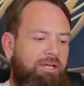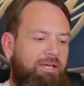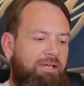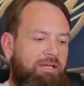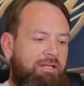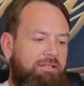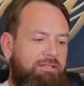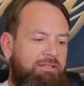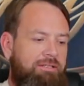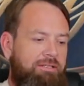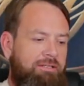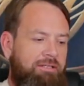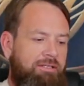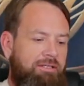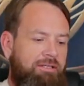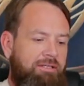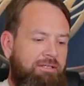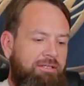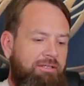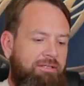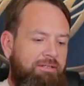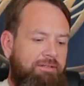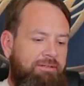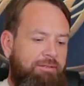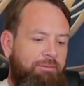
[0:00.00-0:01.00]
get
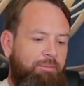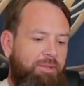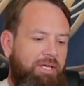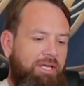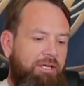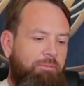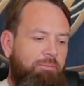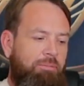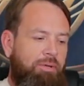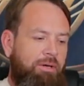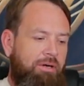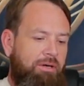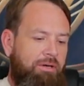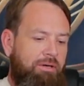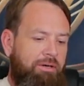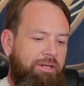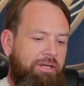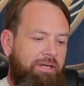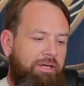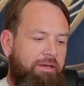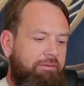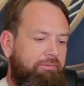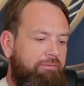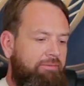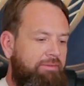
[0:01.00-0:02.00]
to be a part
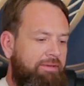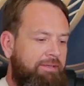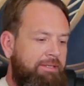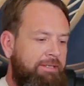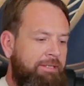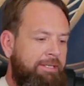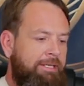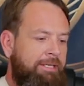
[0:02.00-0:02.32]
of.